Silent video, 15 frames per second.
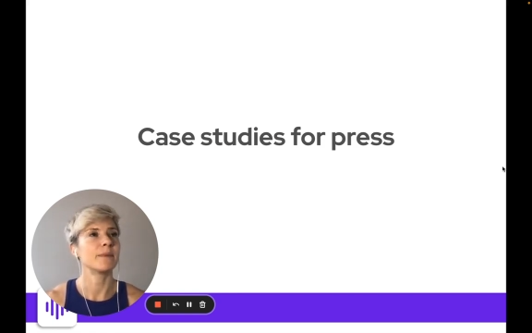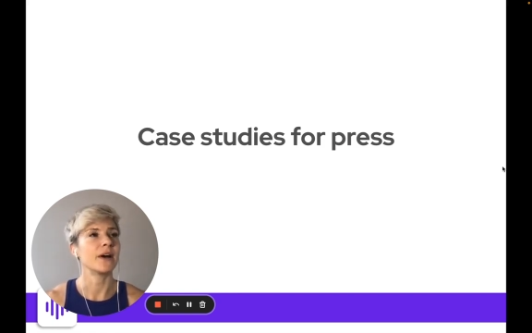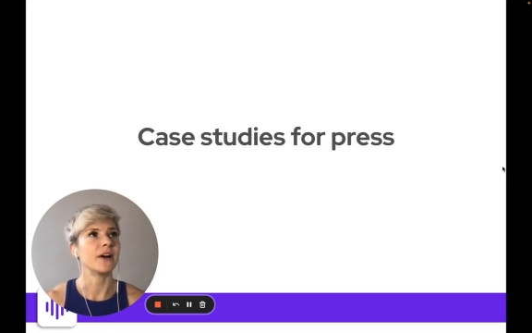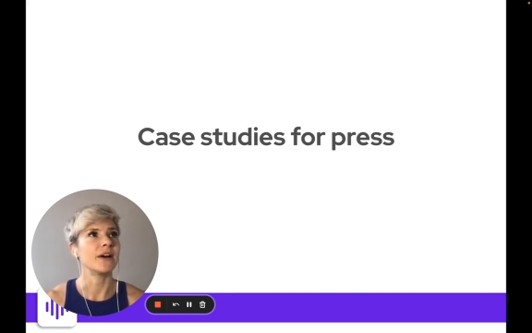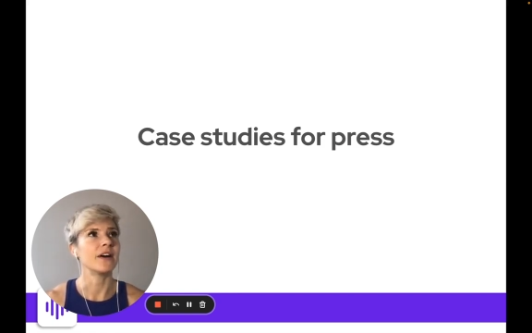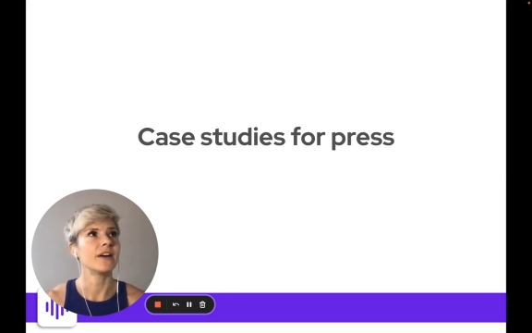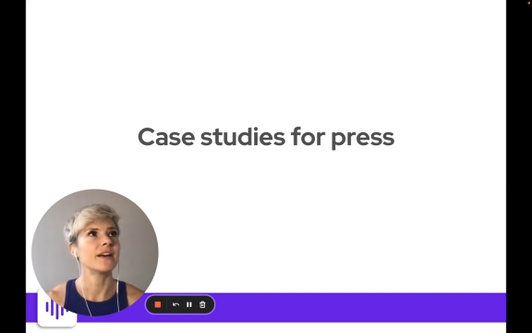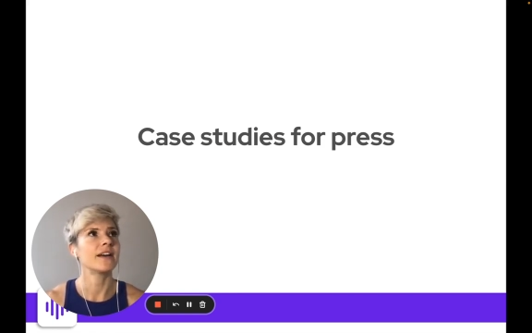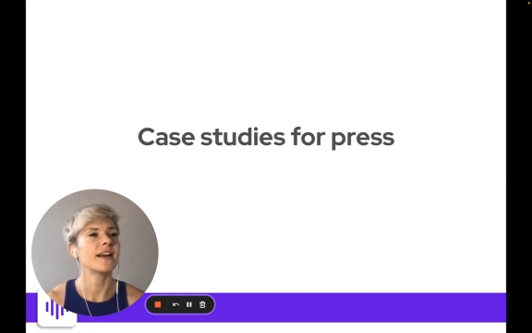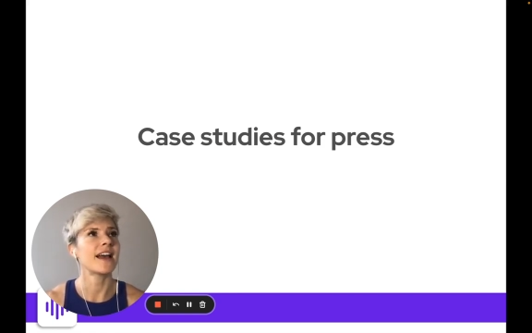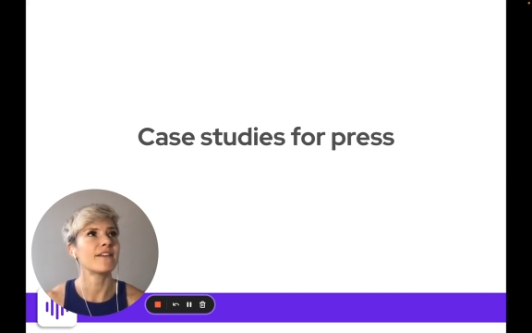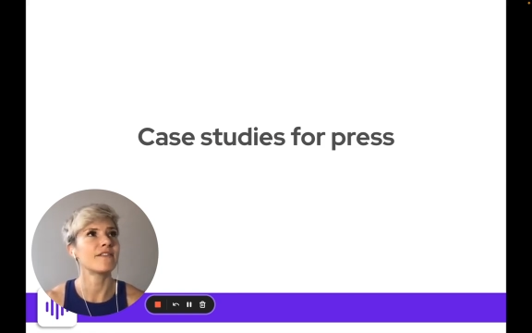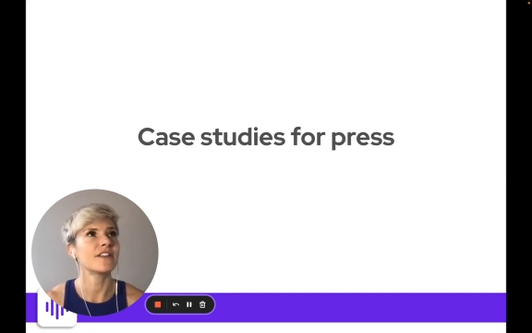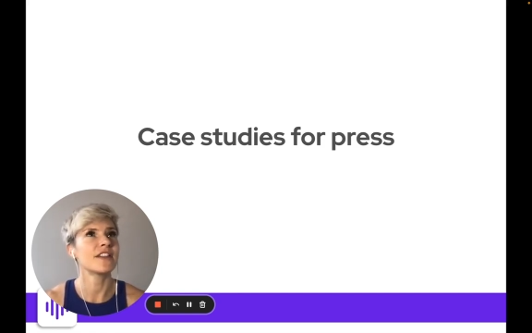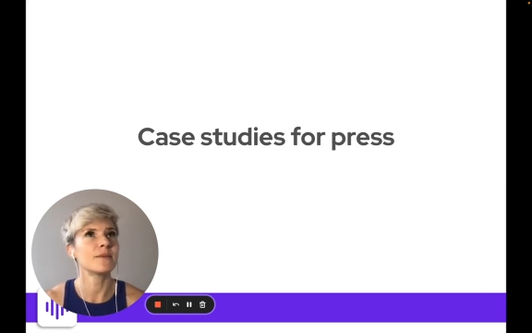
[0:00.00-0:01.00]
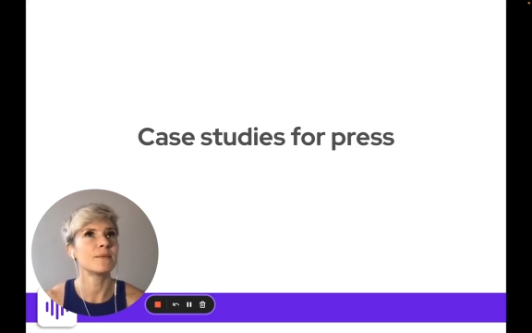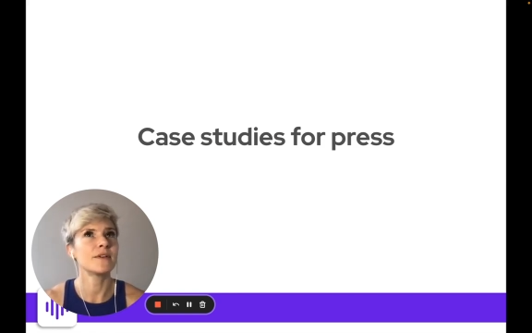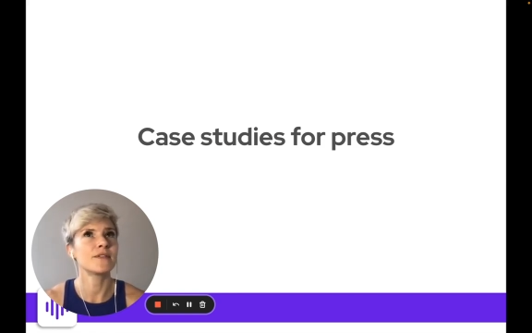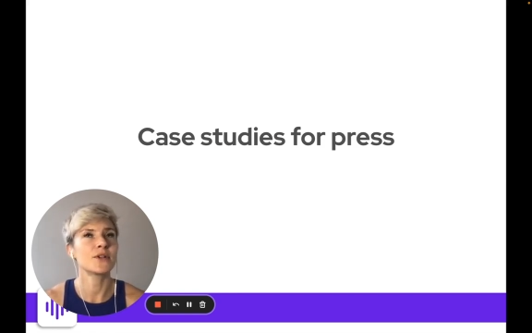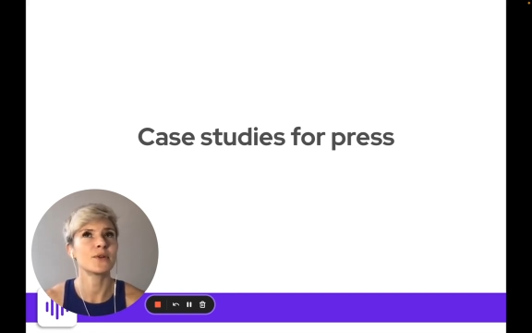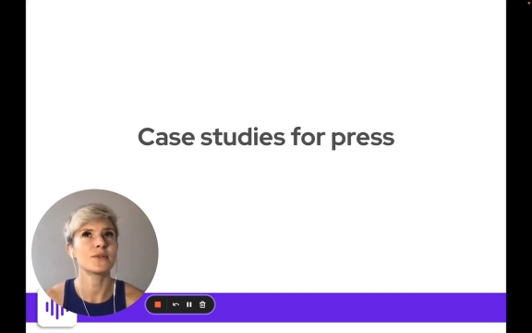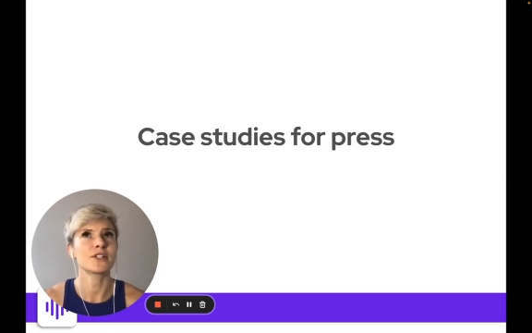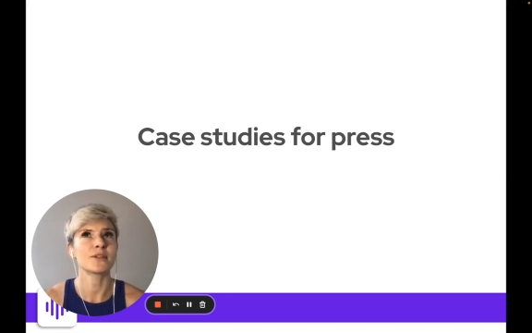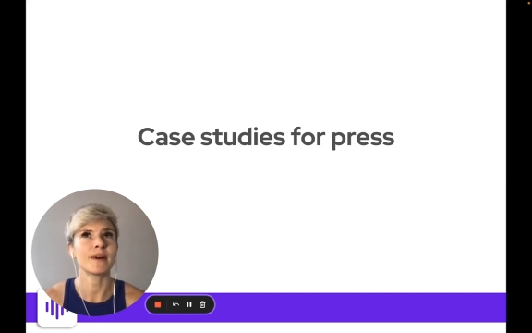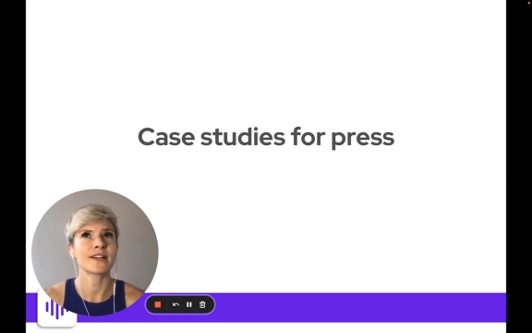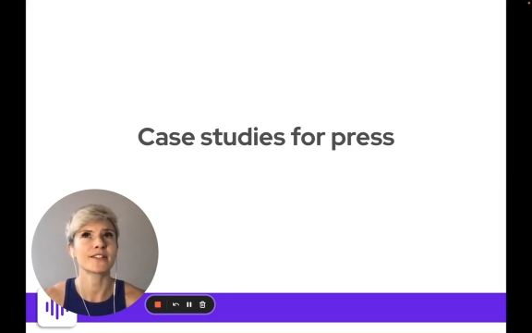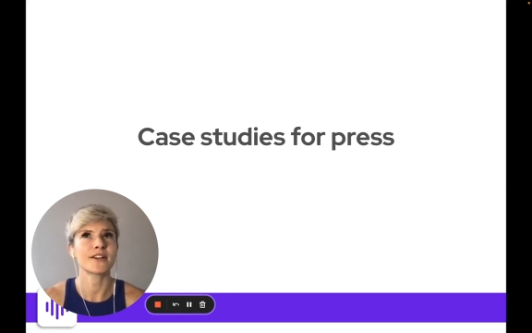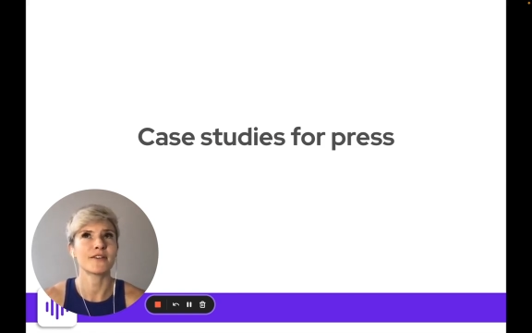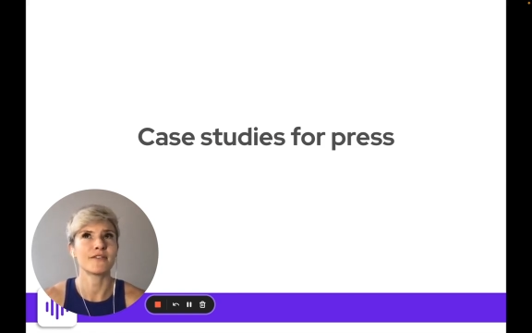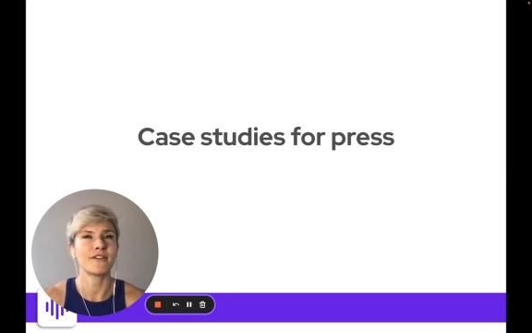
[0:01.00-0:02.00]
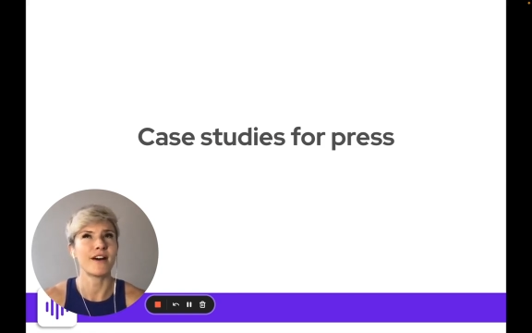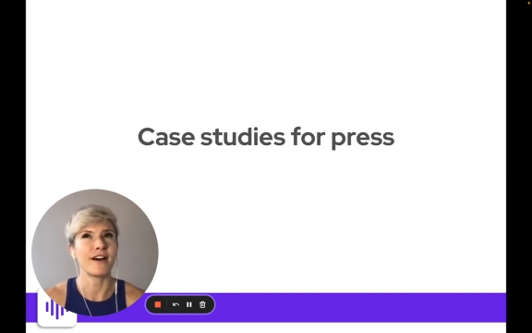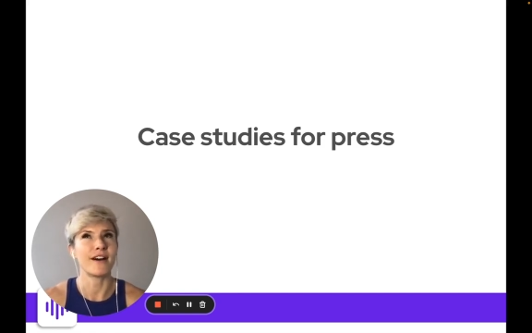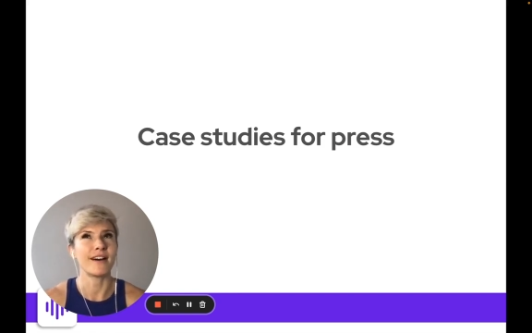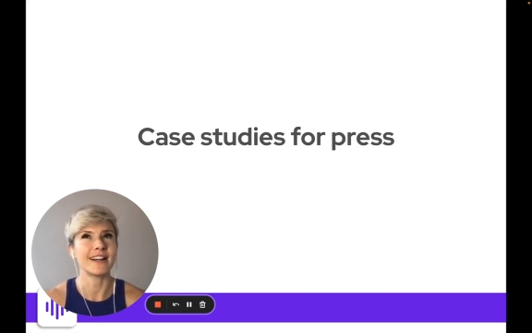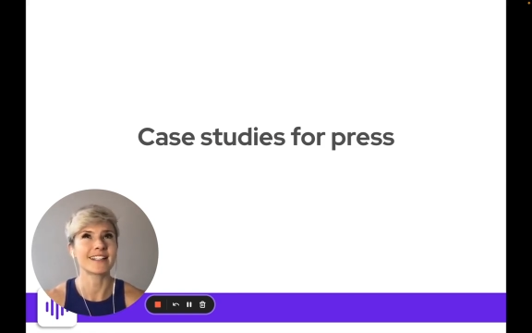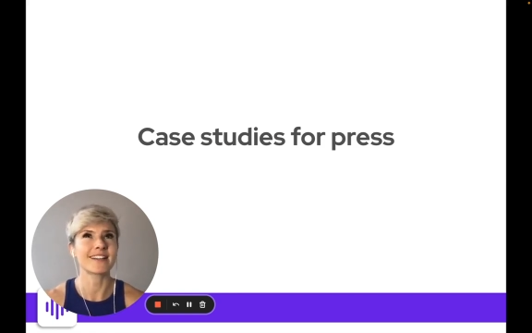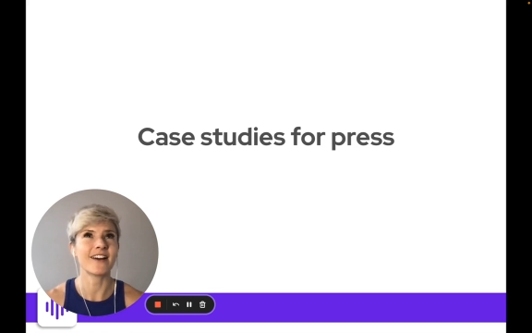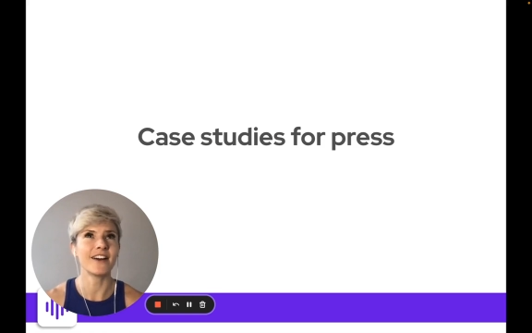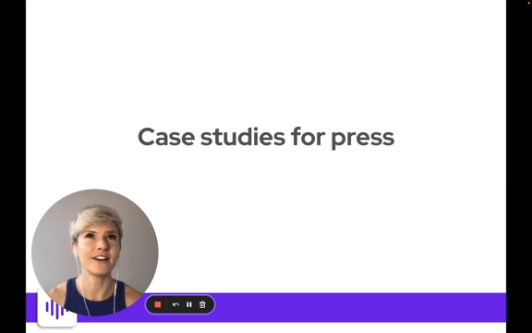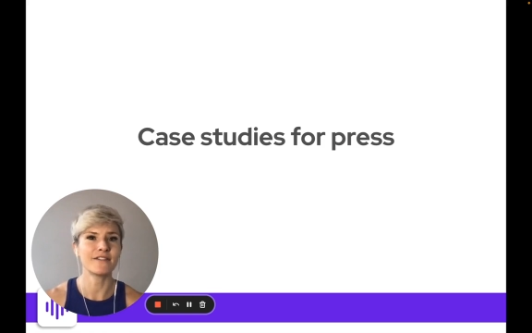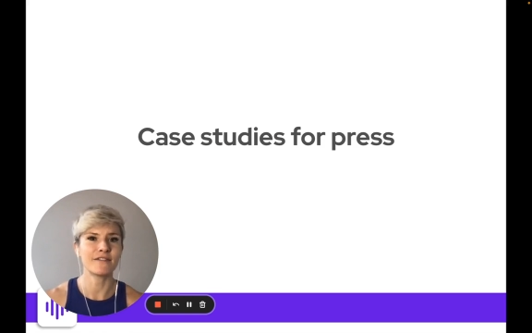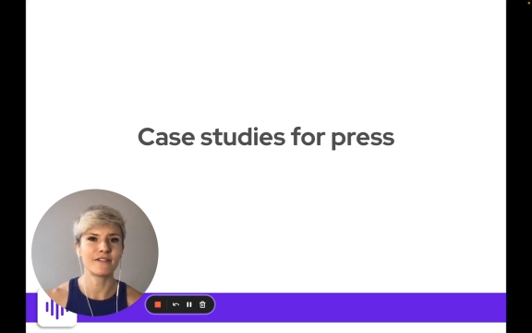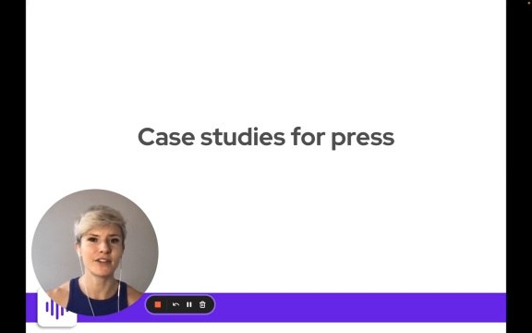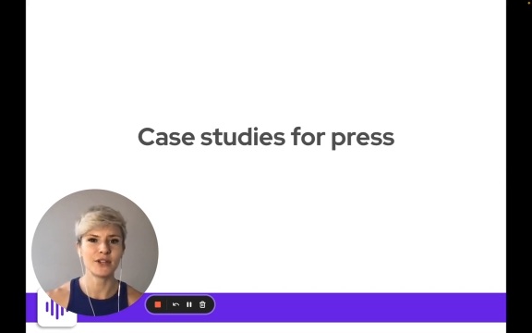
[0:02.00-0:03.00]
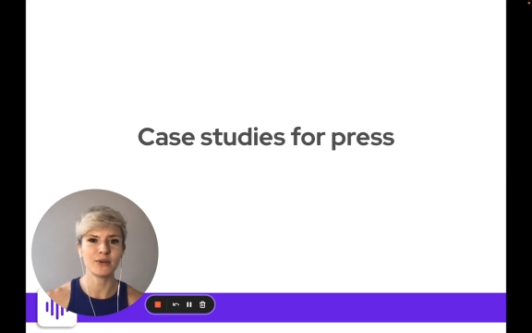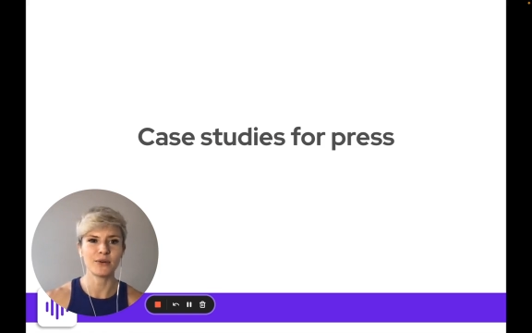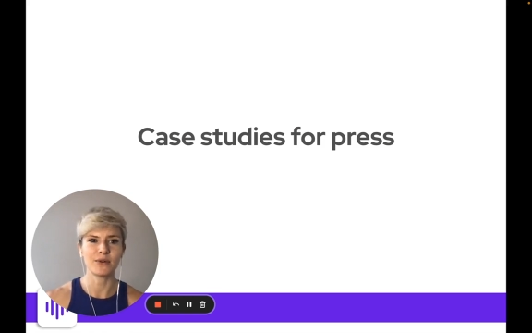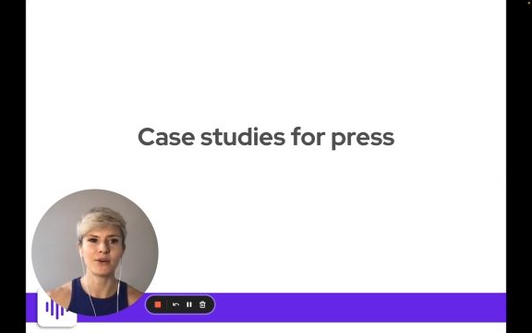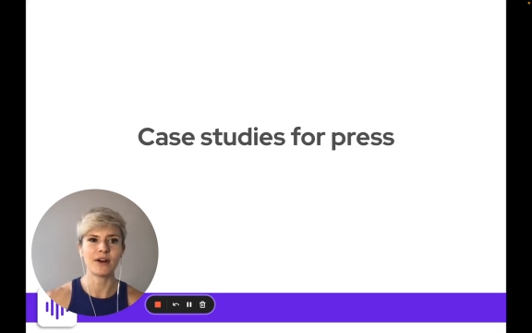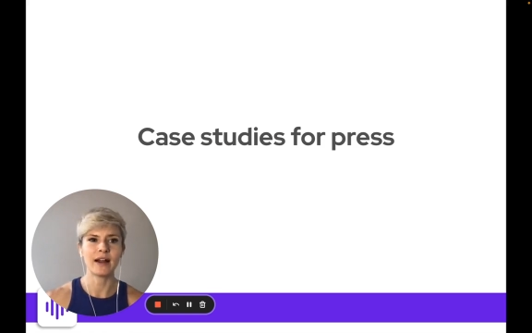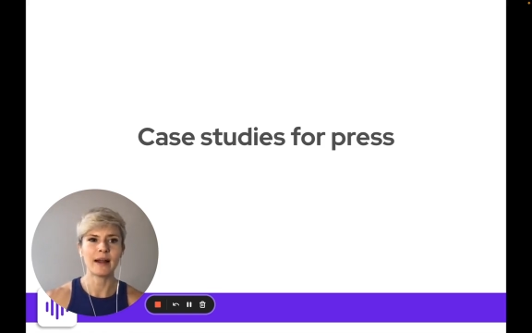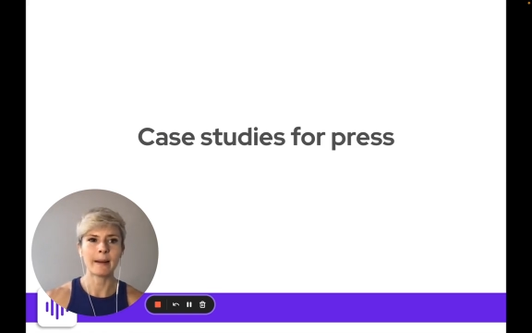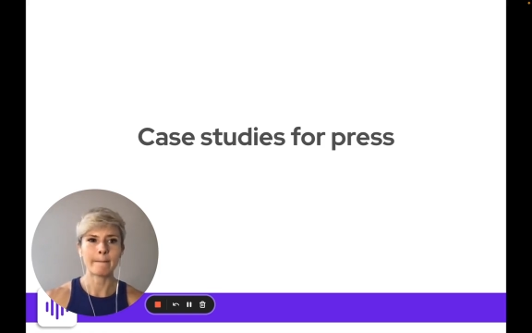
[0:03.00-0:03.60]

but everything we've talked about so far is kind of for your